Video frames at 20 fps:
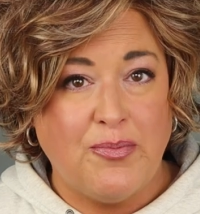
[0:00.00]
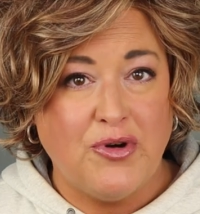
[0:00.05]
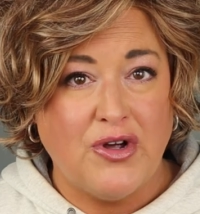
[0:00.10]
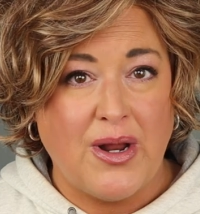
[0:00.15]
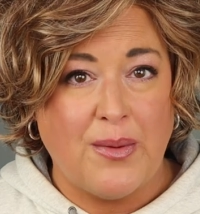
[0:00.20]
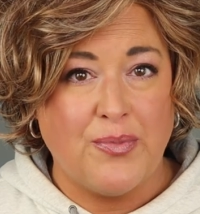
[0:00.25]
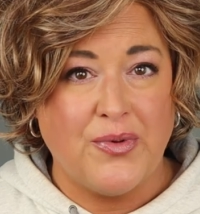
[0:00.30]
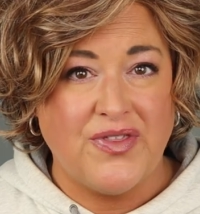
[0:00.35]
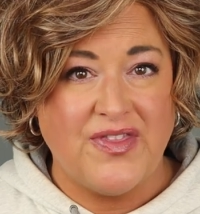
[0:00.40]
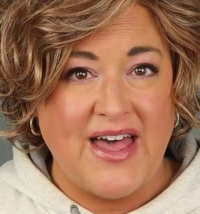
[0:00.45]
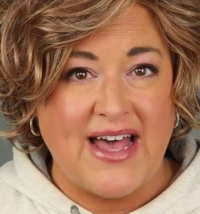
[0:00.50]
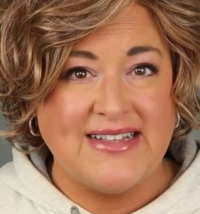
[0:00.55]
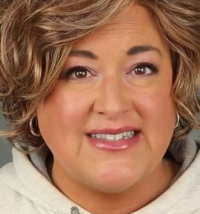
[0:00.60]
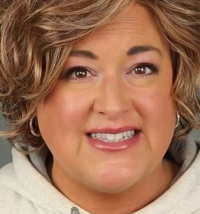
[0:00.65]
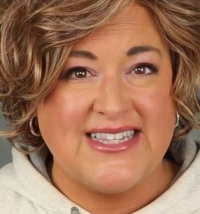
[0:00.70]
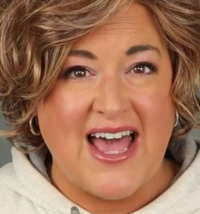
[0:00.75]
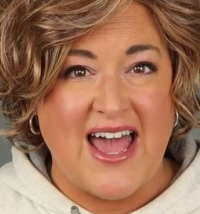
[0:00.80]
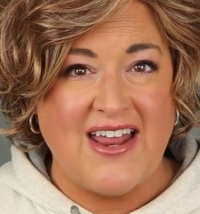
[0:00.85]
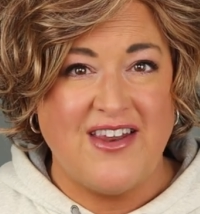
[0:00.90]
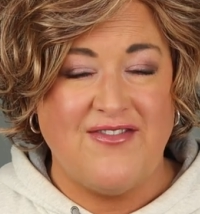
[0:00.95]
to put up with that
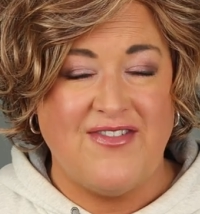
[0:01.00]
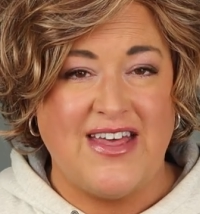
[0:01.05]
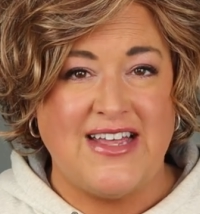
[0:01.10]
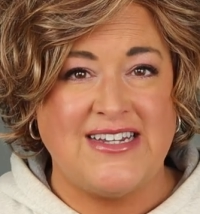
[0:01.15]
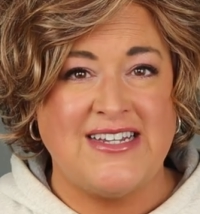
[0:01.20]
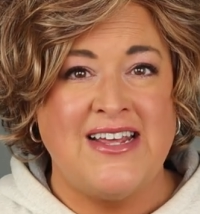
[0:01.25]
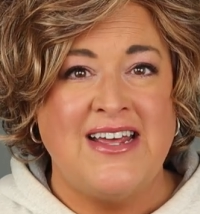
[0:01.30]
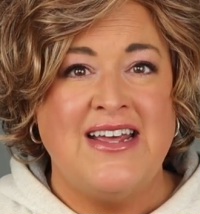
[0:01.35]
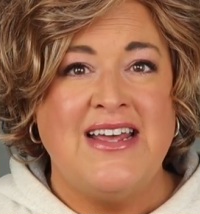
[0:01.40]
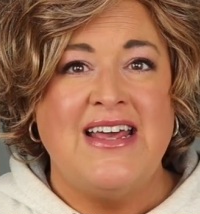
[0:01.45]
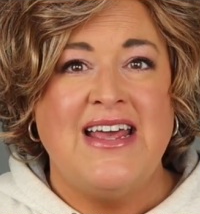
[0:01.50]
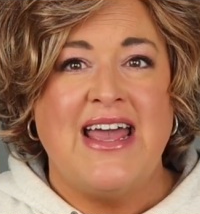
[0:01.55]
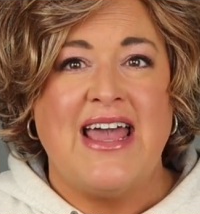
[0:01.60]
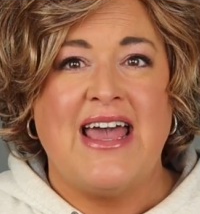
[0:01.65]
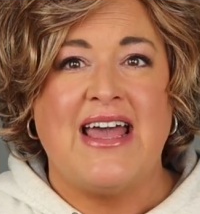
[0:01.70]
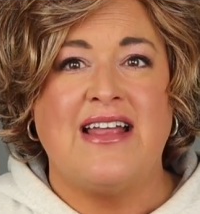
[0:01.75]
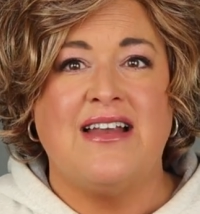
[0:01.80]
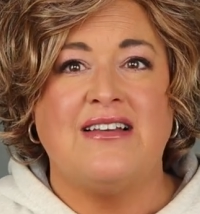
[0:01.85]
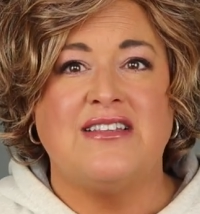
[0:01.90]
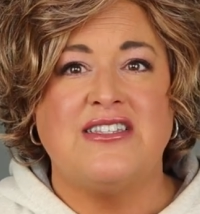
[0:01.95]
side of it.
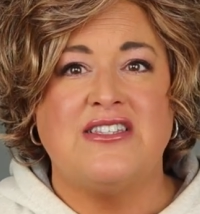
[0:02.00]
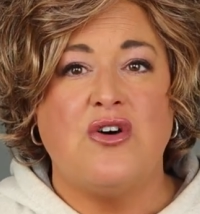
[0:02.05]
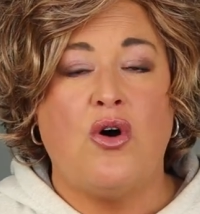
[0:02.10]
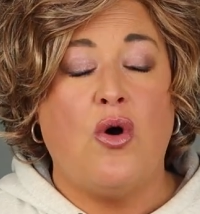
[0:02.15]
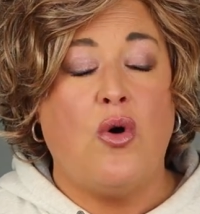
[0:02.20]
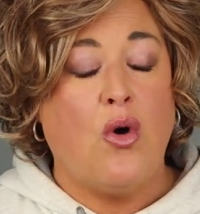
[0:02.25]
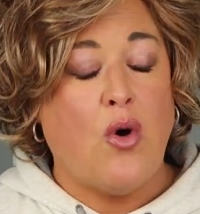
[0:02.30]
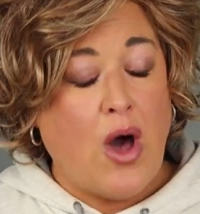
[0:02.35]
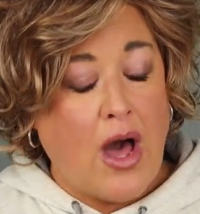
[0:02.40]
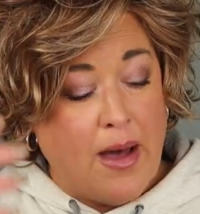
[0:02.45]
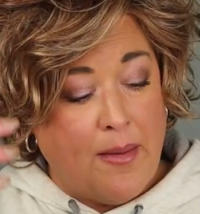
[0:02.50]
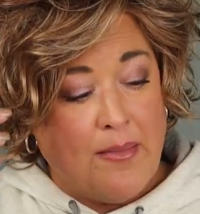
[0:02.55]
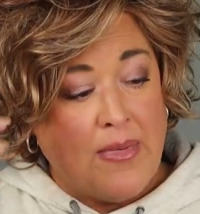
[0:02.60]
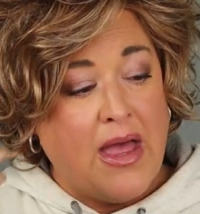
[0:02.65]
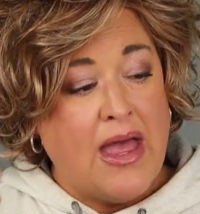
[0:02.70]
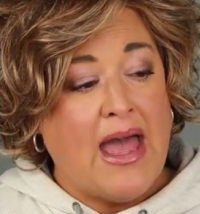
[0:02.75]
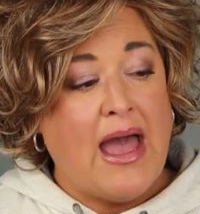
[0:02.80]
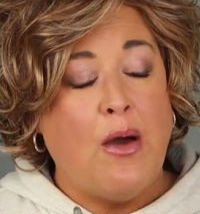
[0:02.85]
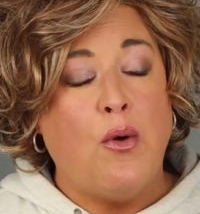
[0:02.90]
And so um,